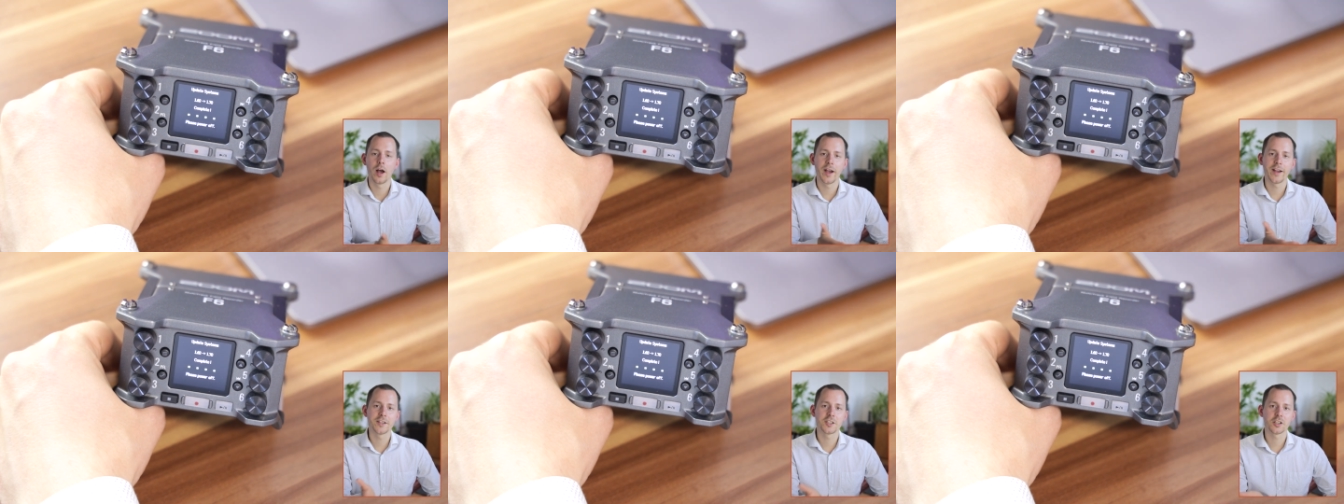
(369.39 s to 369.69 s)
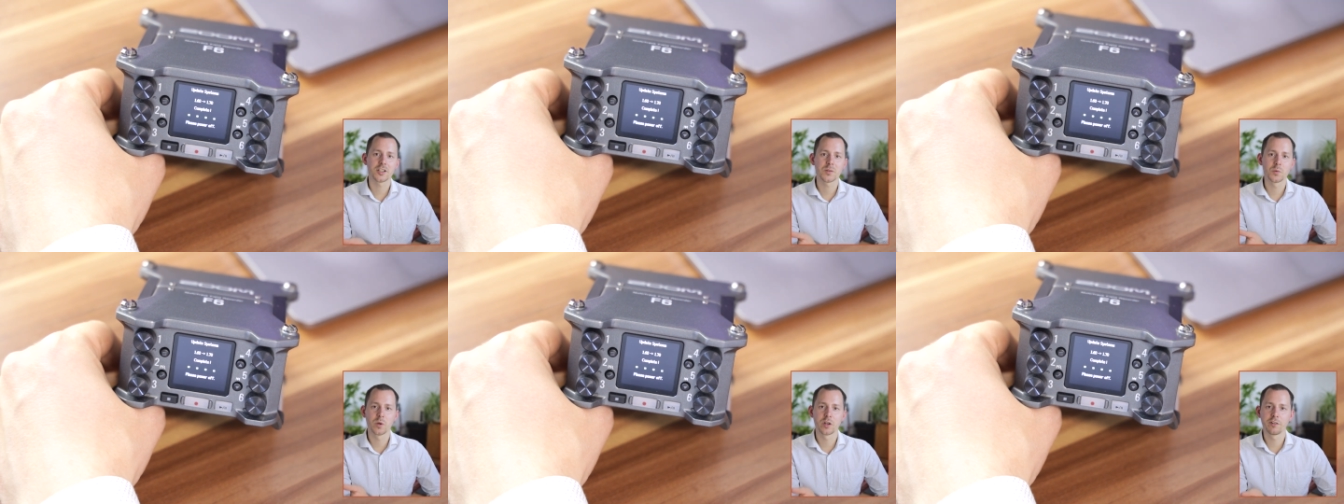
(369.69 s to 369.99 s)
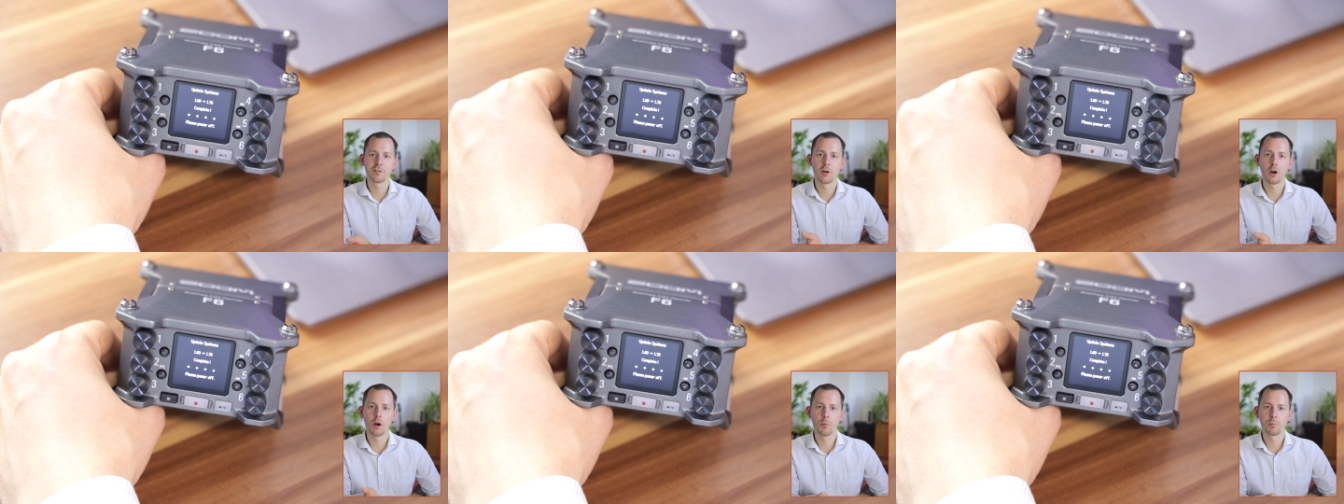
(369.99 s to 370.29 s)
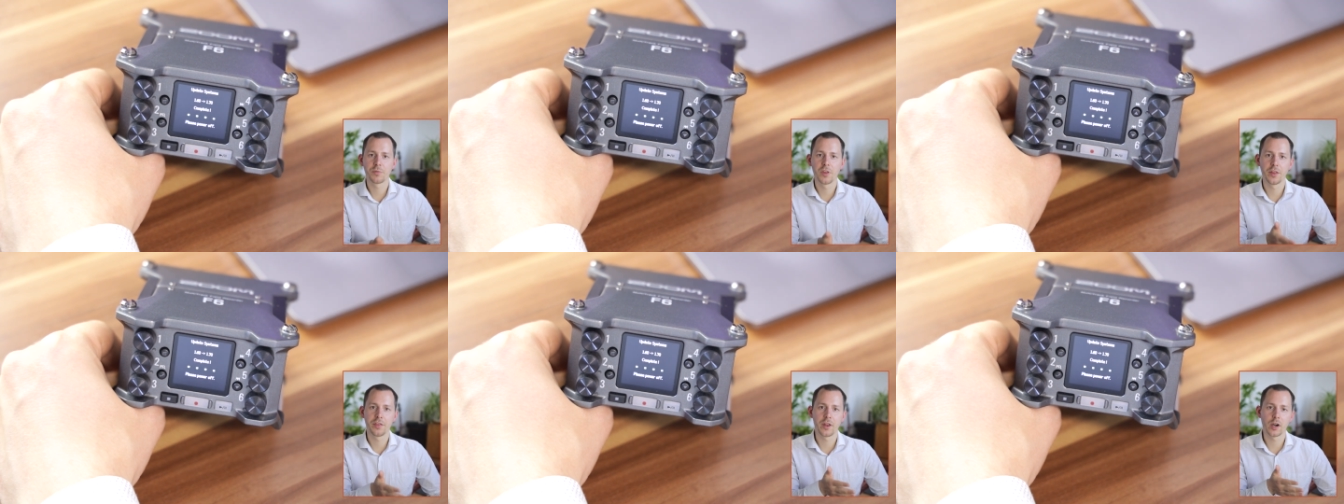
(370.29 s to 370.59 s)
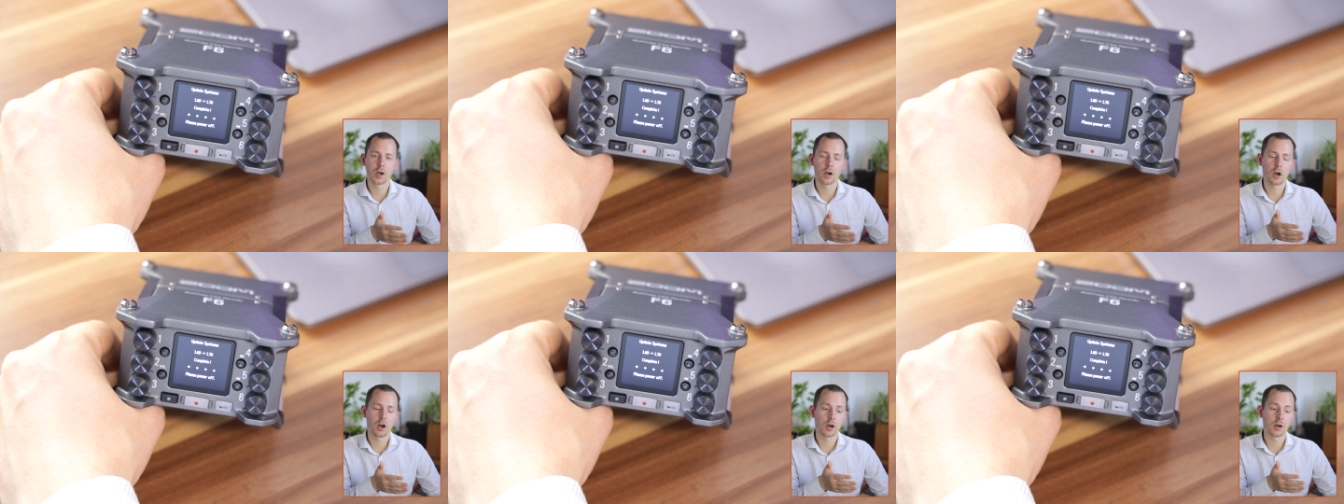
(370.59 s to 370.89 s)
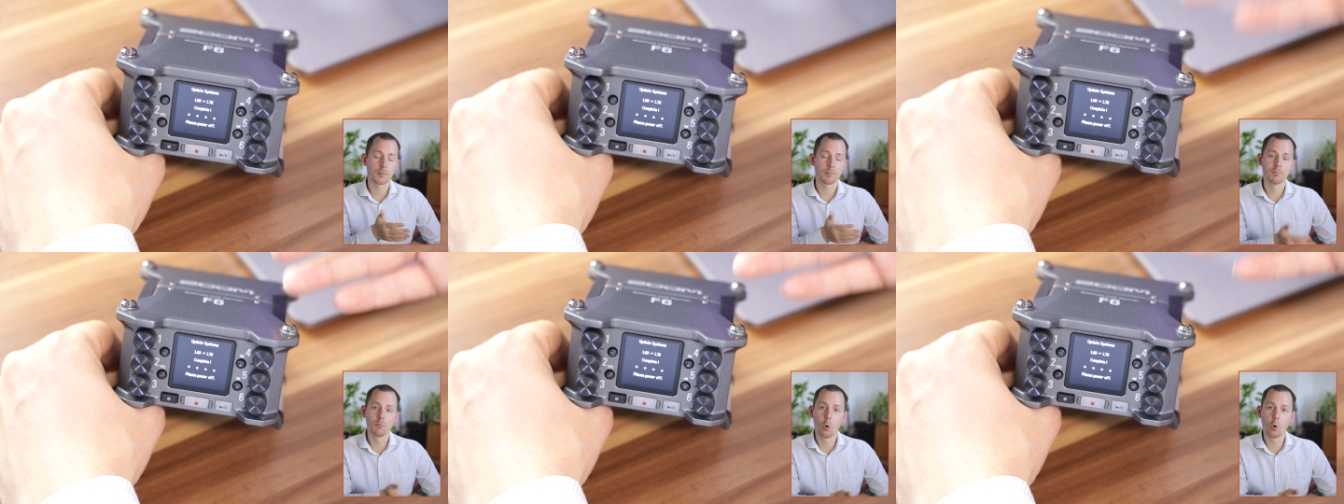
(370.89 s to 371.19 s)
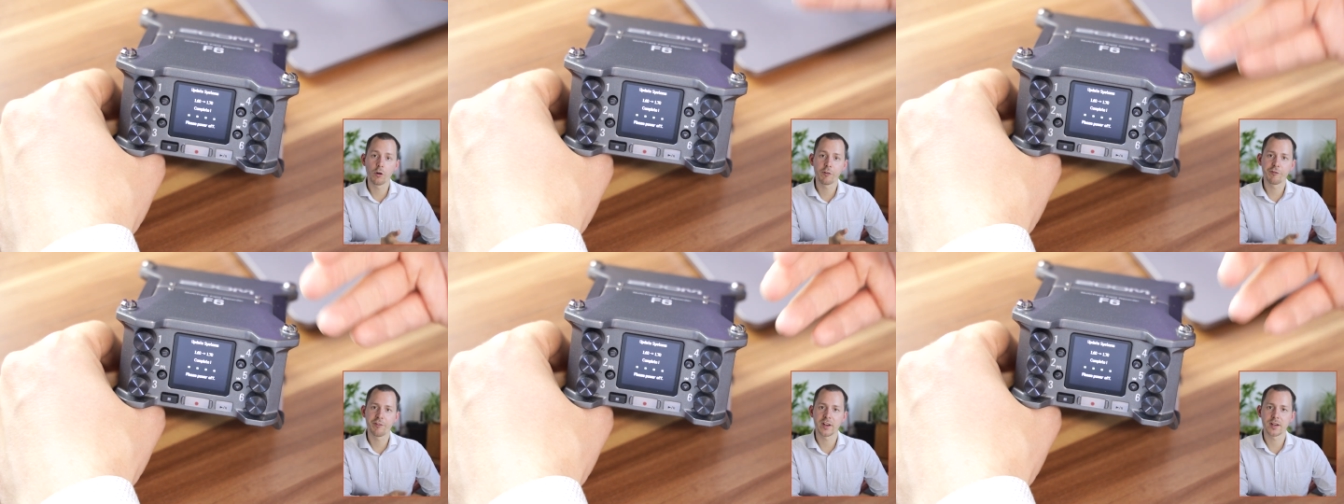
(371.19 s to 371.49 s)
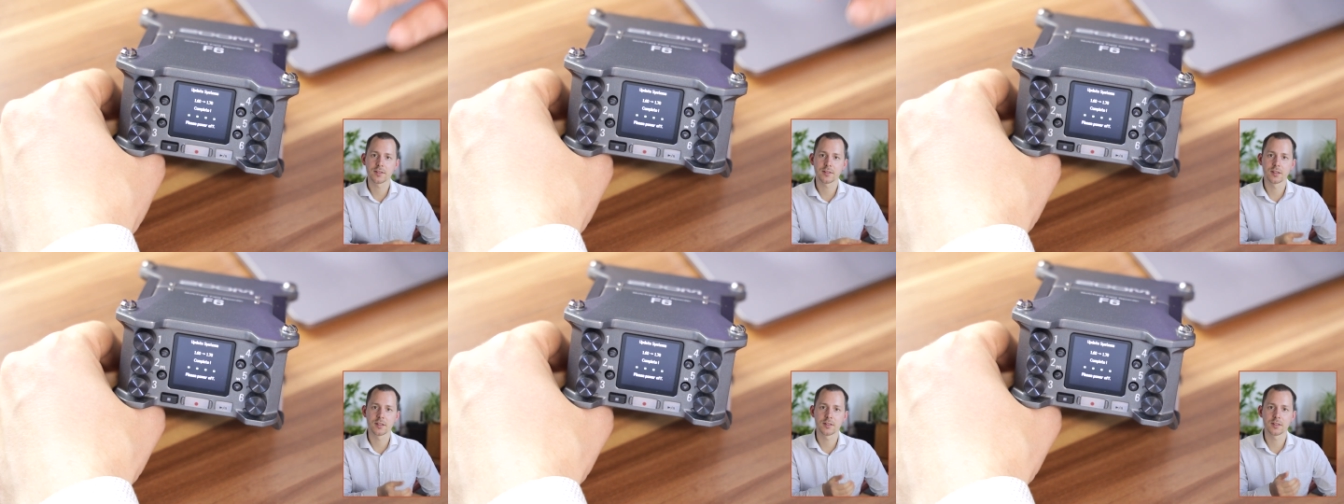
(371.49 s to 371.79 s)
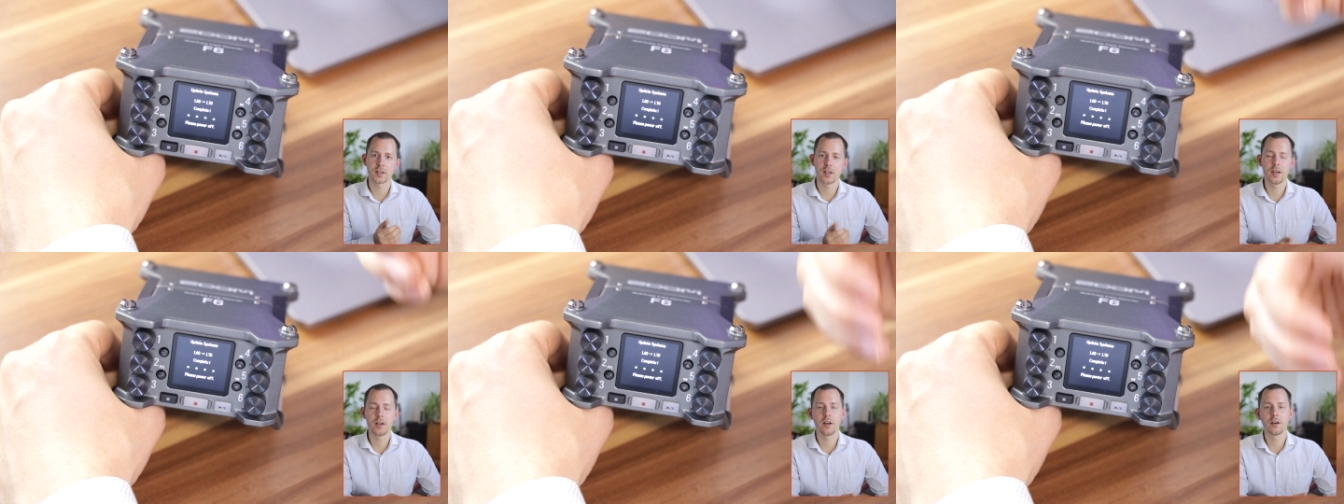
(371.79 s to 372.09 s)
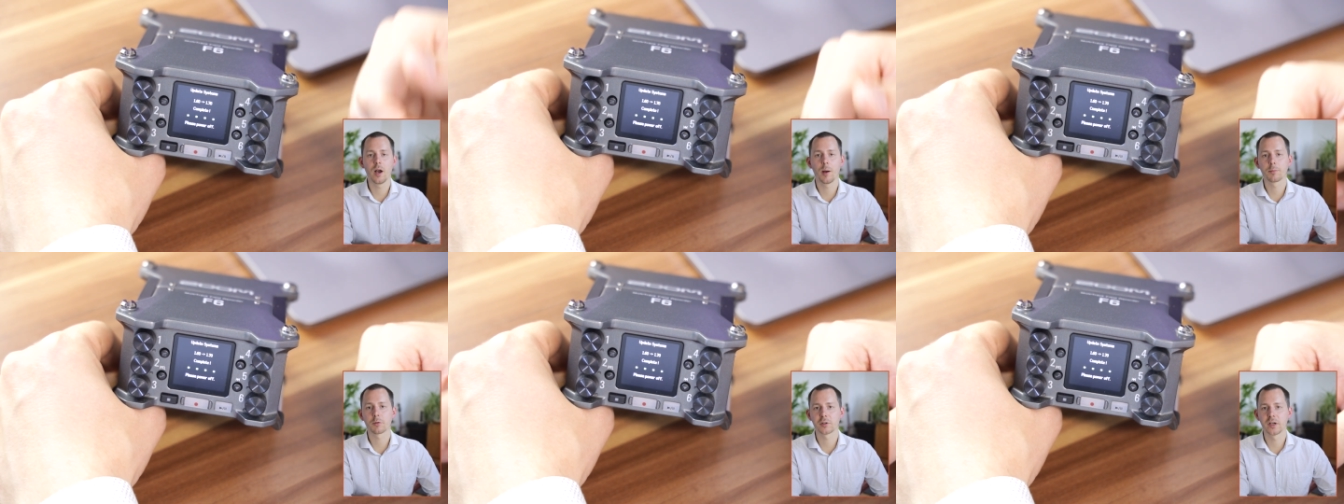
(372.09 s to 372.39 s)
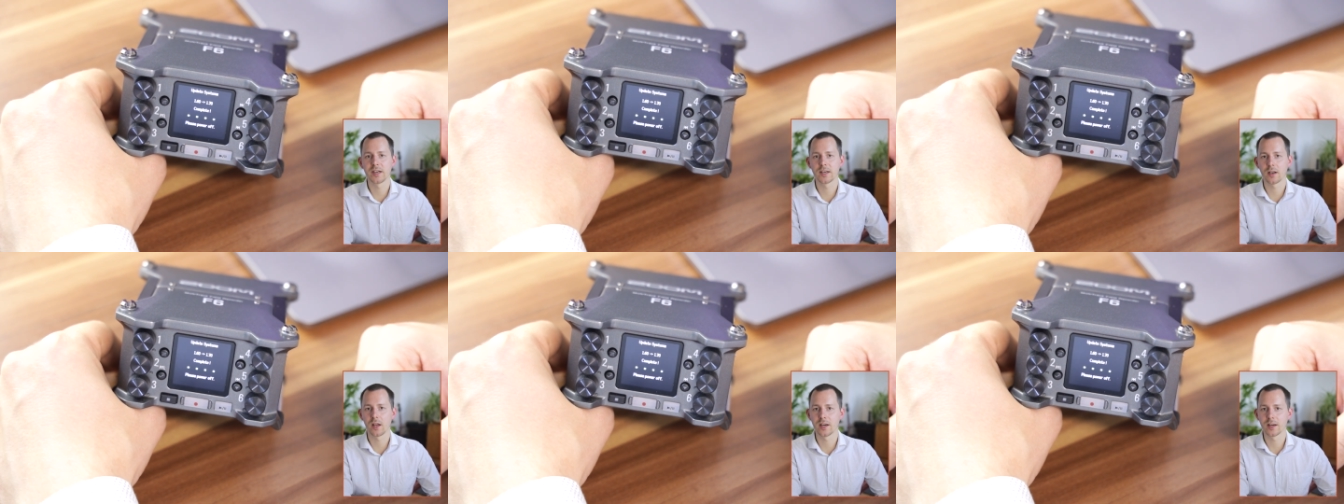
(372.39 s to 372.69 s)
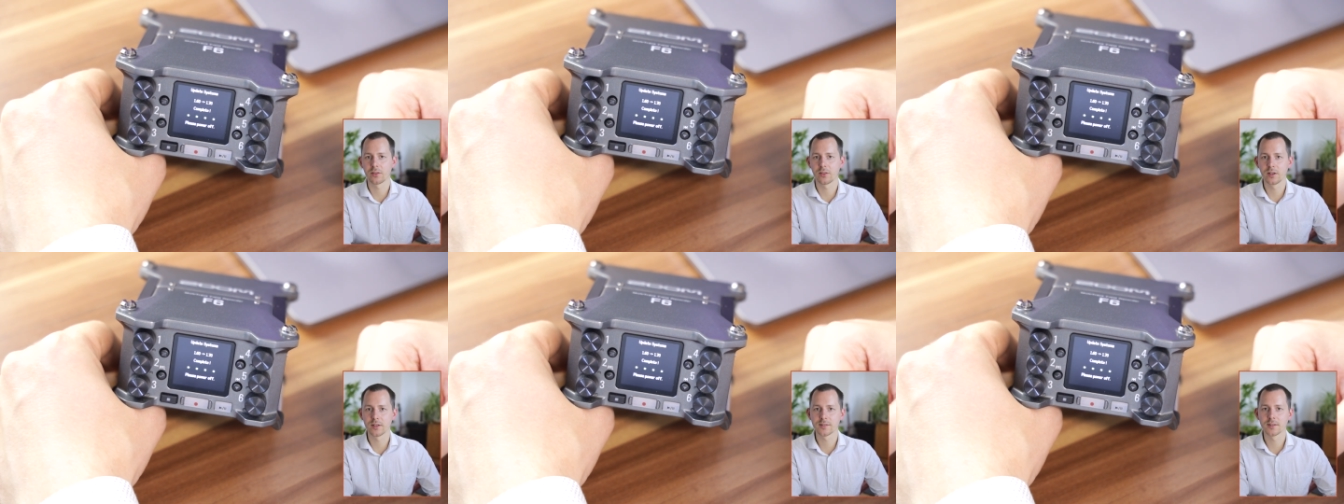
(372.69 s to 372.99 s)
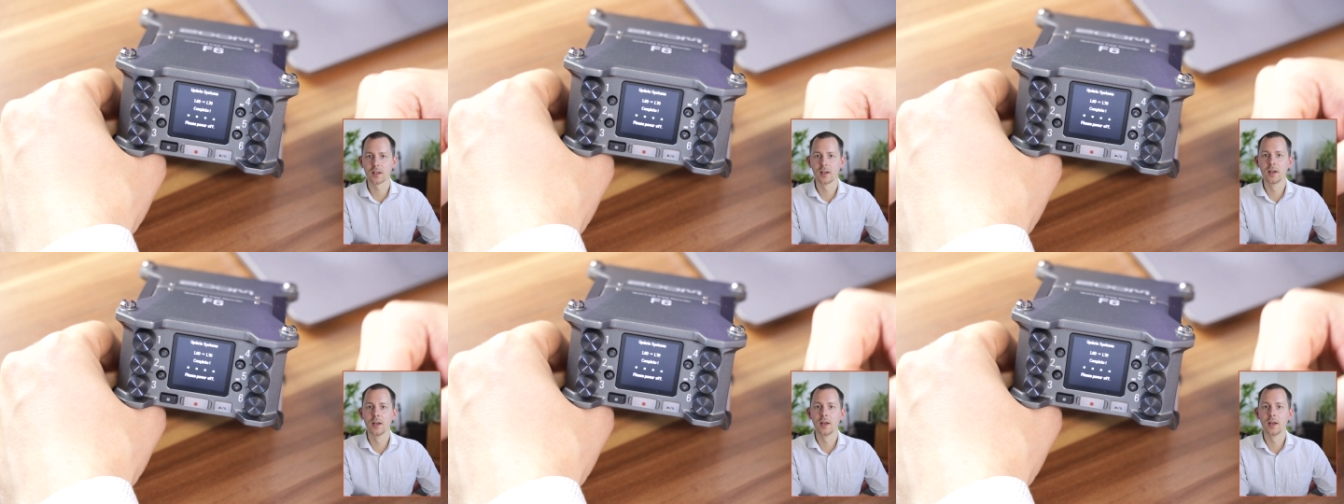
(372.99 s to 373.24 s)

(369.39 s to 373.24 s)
I just would have hoped that there are more fixes in an upgrade like this